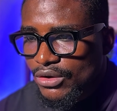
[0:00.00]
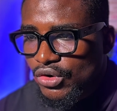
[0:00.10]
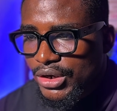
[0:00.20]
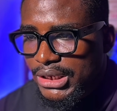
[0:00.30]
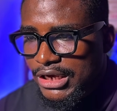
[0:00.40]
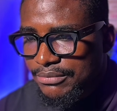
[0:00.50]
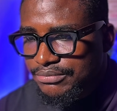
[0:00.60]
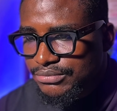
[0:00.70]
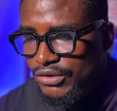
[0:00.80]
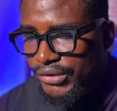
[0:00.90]

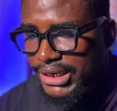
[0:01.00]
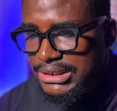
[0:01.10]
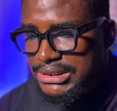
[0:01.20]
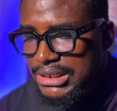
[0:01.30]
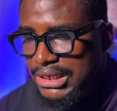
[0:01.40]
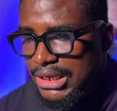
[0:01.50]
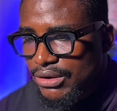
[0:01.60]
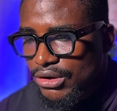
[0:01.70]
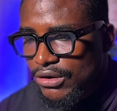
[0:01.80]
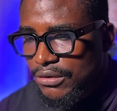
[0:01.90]
CoinM, right?
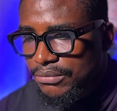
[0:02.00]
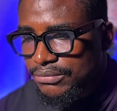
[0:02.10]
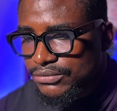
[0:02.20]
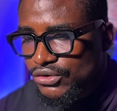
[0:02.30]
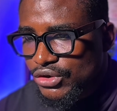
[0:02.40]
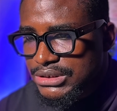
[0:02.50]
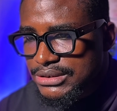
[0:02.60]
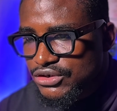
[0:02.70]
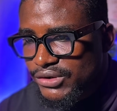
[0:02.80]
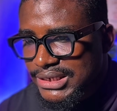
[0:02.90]
You're going to
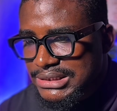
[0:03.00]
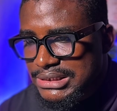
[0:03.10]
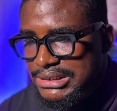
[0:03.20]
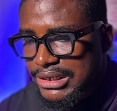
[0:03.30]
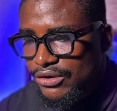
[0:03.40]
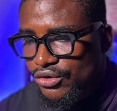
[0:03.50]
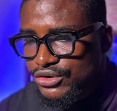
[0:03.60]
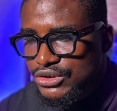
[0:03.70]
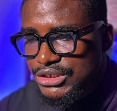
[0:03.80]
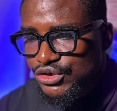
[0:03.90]
see USDC, you're
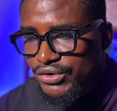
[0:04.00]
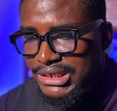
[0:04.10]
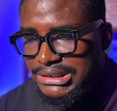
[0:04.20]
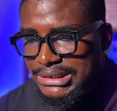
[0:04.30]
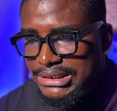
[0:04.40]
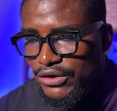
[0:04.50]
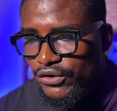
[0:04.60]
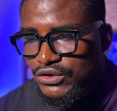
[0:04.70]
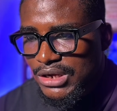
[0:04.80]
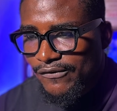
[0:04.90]
going to see USDT, you're
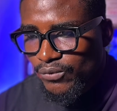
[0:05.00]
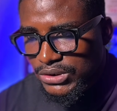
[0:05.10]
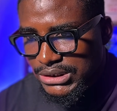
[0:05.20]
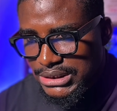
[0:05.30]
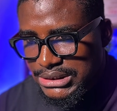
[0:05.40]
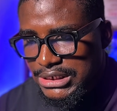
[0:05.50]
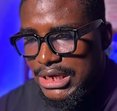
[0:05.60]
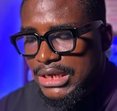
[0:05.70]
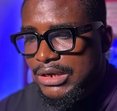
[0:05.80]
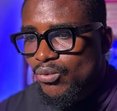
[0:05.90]
going to have watch list.
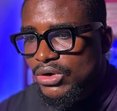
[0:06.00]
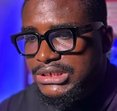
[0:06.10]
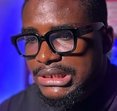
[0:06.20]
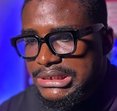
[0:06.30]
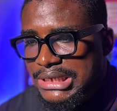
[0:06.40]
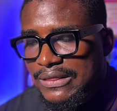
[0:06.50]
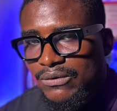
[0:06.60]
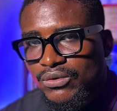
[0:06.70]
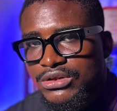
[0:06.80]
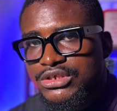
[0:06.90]
Now, watch list are the
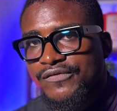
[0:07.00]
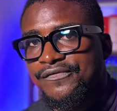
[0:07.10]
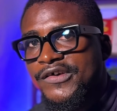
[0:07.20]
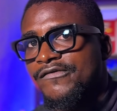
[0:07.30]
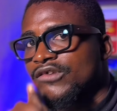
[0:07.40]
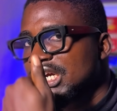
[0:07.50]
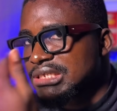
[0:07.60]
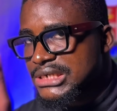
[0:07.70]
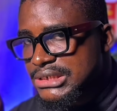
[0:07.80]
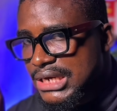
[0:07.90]
ones you
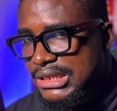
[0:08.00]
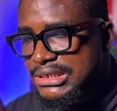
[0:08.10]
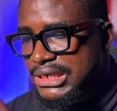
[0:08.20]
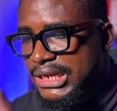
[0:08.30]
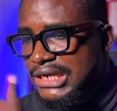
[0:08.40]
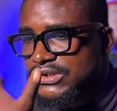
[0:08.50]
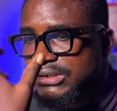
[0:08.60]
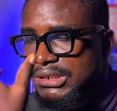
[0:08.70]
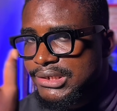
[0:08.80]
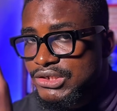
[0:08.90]
favorited, and these are
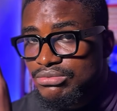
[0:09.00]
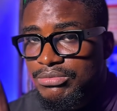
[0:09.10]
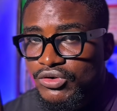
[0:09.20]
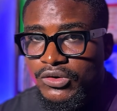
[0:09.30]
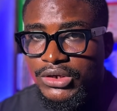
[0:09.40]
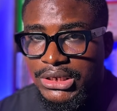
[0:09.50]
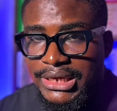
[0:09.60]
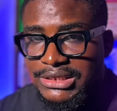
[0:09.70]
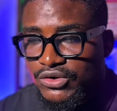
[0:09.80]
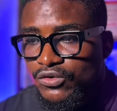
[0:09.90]
actually the list maybe you're looking
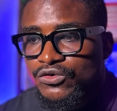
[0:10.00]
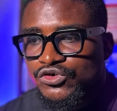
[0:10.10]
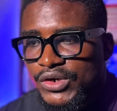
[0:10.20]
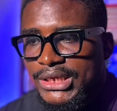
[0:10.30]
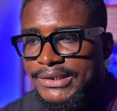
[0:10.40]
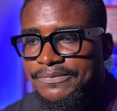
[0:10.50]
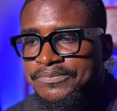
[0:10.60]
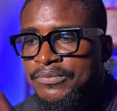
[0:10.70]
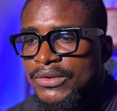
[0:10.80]
at or you're trading.